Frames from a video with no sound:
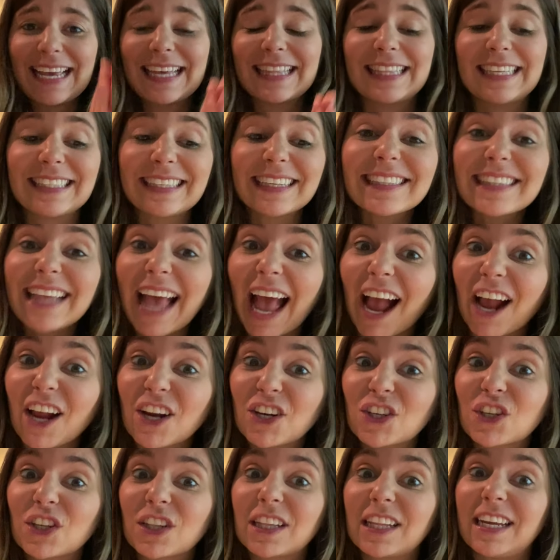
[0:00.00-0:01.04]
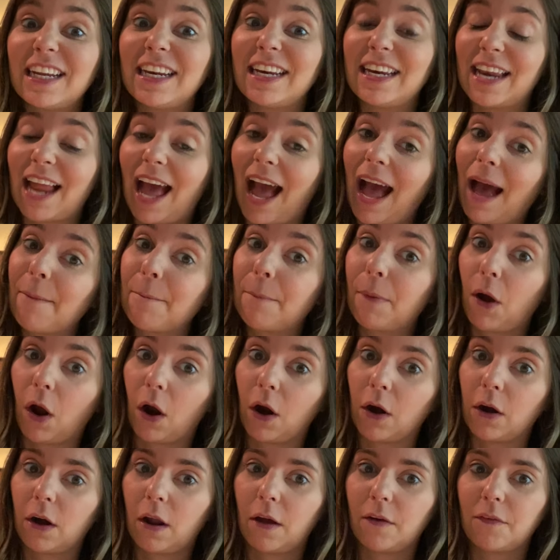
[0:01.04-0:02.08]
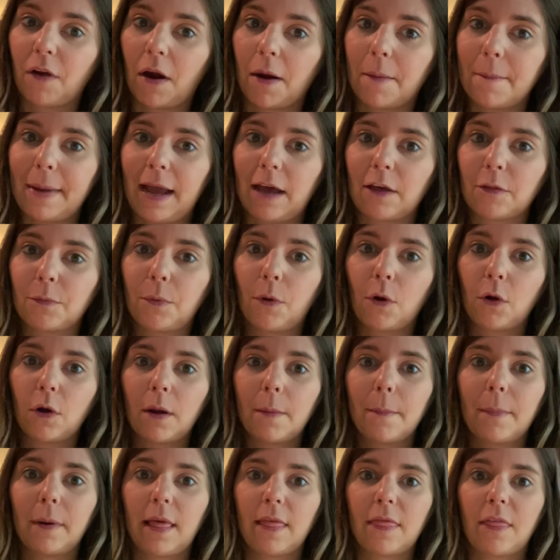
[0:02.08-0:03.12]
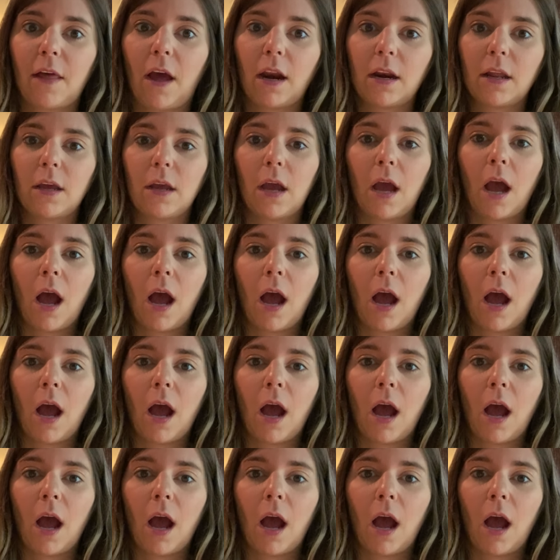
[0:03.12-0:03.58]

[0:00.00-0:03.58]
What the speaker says: This is actually not part of our math program, but I thought